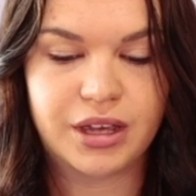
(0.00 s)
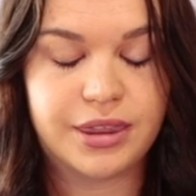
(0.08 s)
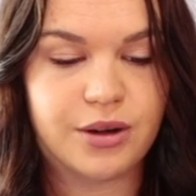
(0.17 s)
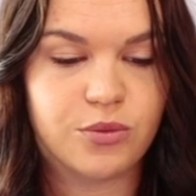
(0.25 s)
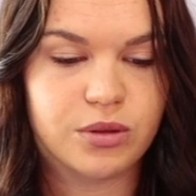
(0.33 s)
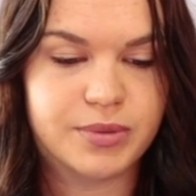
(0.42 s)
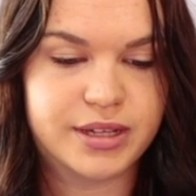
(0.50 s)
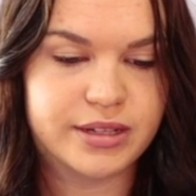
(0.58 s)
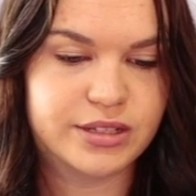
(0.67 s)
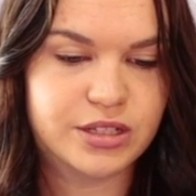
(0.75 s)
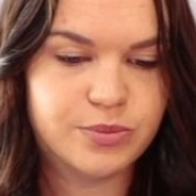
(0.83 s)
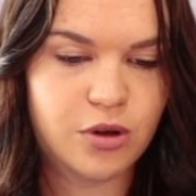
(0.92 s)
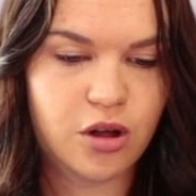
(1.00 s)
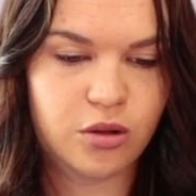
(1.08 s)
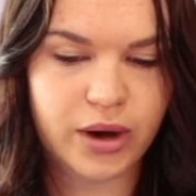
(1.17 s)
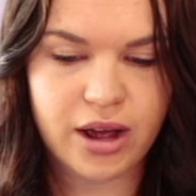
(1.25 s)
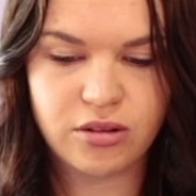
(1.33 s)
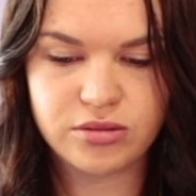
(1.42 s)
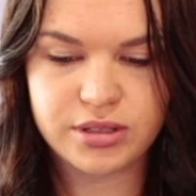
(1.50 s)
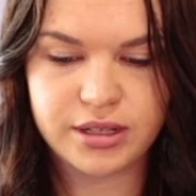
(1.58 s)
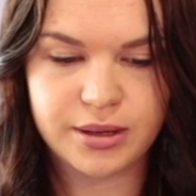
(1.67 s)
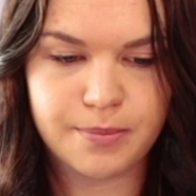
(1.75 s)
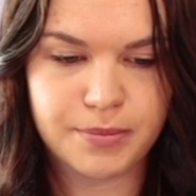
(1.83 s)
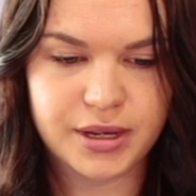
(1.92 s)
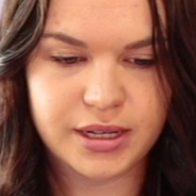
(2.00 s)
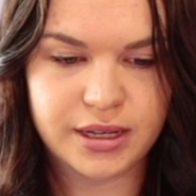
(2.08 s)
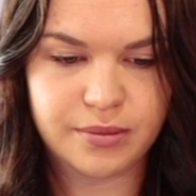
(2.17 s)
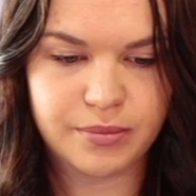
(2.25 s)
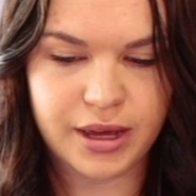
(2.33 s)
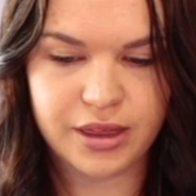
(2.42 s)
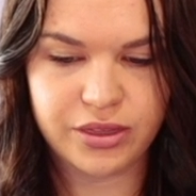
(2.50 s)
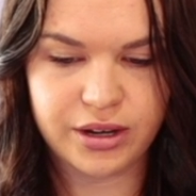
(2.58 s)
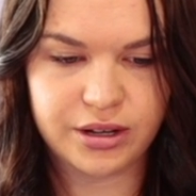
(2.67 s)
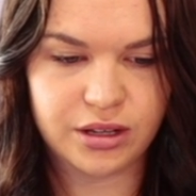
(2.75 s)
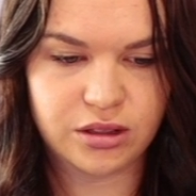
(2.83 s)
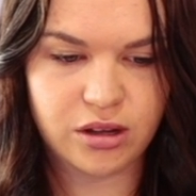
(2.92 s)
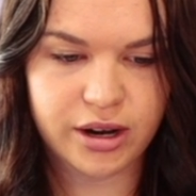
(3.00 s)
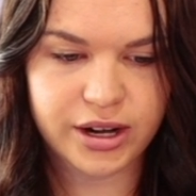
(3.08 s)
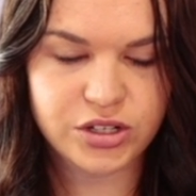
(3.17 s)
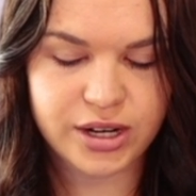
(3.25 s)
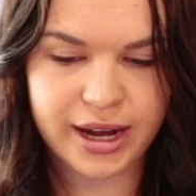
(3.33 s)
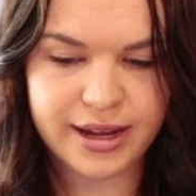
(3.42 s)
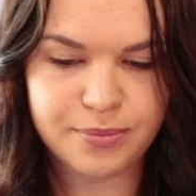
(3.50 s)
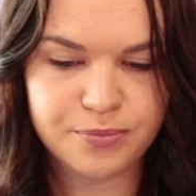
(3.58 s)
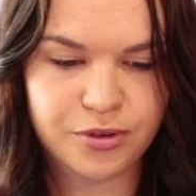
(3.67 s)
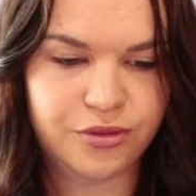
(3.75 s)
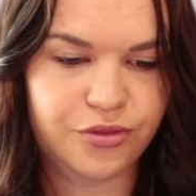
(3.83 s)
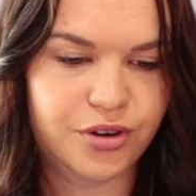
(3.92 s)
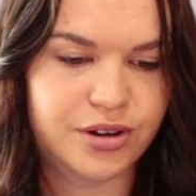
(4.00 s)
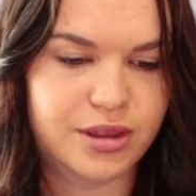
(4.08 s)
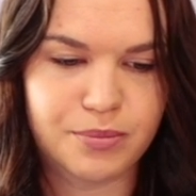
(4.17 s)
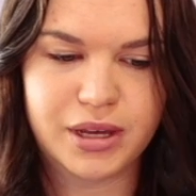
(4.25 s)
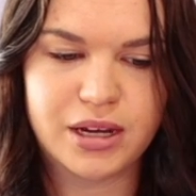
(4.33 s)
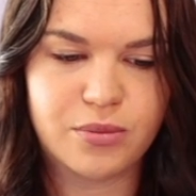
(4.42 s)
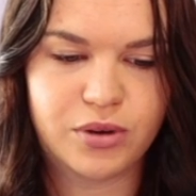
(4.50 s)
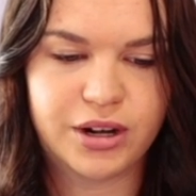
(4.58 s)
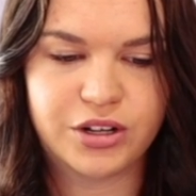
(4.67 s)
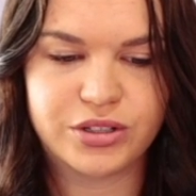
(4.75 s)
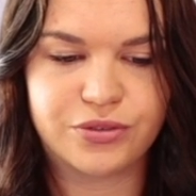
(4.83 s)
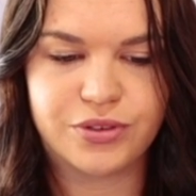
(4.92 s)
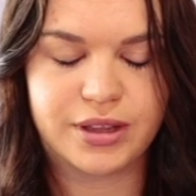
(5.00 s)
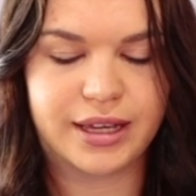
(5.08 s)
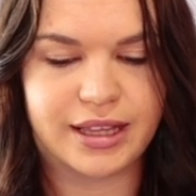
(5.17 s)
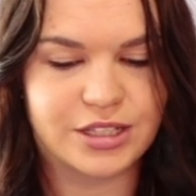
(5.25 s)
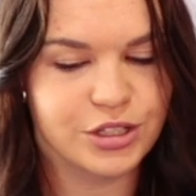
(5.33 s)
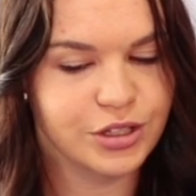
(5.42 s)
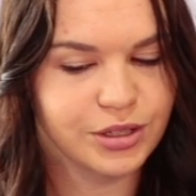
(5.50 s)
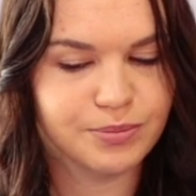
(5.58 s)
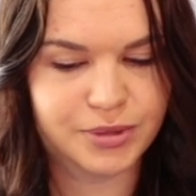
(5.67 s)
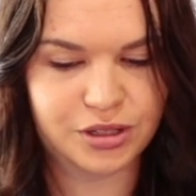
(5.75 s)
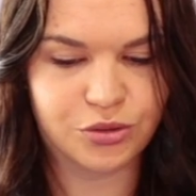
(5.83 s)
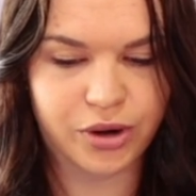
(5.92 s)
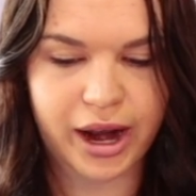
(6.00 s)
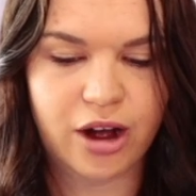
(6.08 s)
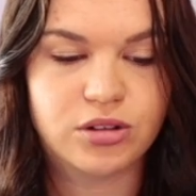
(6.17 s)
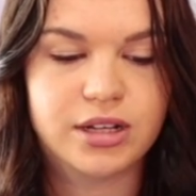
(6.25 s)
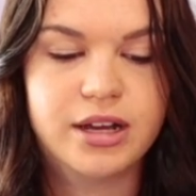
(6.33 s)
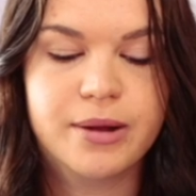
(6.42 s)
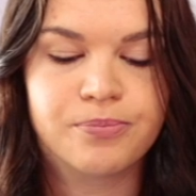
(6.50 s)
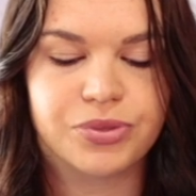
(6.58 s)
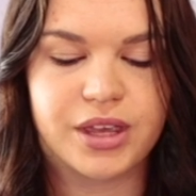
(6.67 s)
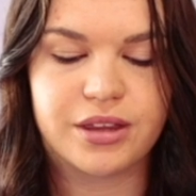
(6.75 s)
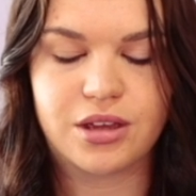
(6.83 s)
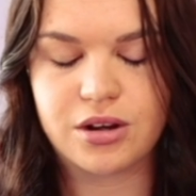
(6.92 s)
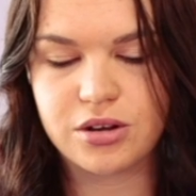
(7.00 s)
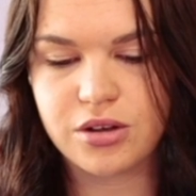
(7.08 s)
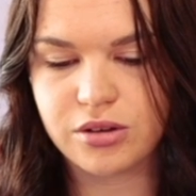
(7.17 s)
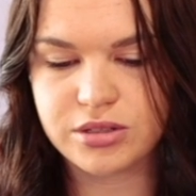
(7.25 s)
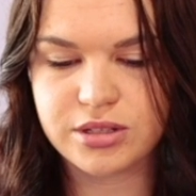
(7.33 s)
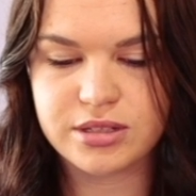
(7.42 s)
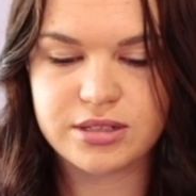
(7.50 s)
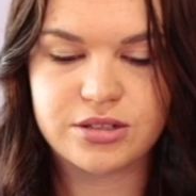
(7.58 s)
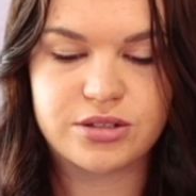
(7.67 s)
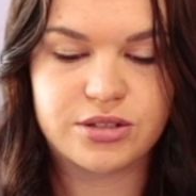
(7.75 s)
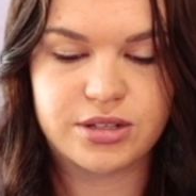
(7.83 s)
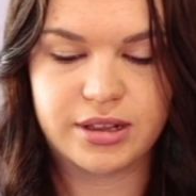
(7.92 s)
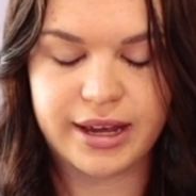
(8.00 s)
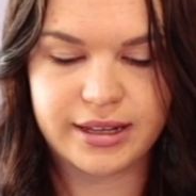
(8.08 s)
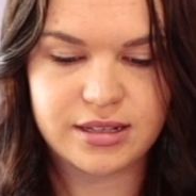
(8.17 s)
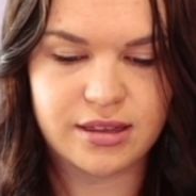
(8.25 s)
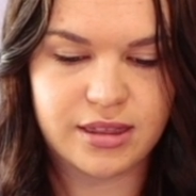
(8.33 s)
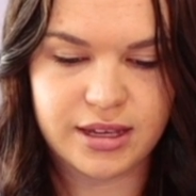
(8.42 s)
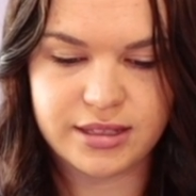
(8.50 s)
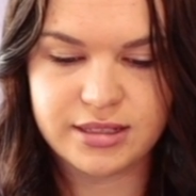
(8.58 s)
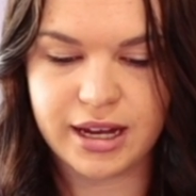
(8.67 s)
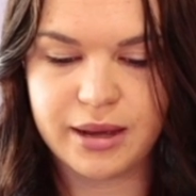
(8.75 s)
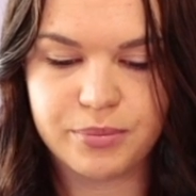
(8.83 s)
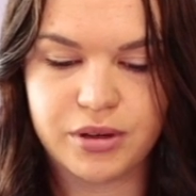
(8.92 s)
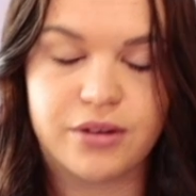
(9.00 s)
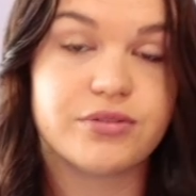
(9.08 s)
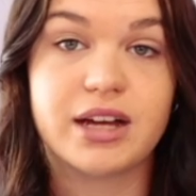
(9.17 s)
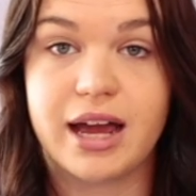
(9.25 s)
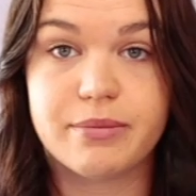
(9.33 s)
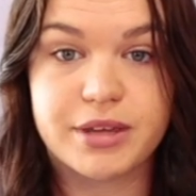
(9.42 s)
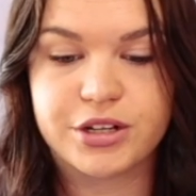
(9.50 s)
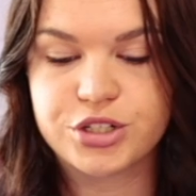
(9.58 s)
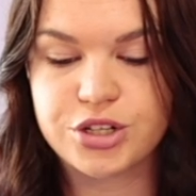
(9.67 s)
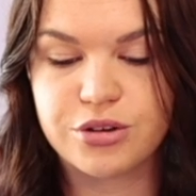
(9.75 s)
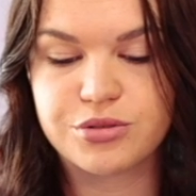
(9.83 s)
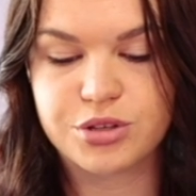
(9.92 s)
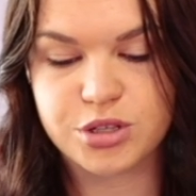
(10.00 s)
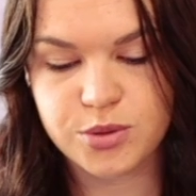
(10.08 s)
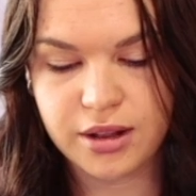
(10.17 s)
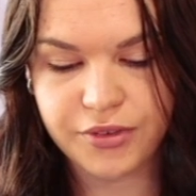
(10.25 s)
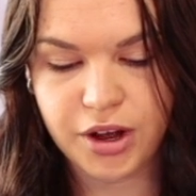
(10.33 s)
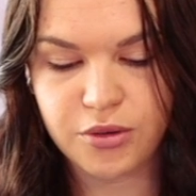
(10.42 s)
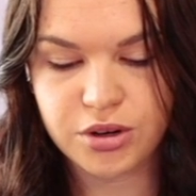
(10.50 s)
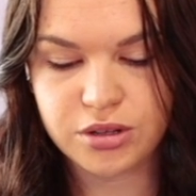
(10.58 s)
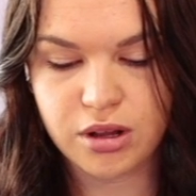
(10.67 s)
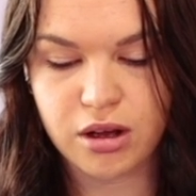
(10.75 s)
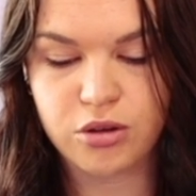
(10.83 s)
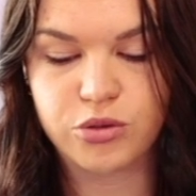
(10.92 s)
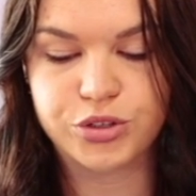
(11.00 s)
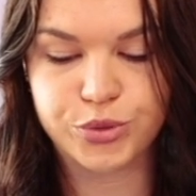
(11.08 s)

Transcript: Then it will be a small round, a medium, and then a large. I prefer the medium one. I just feel like that's a good middle ground. And then you can also select the type of time that is shown, so 12-hour clock or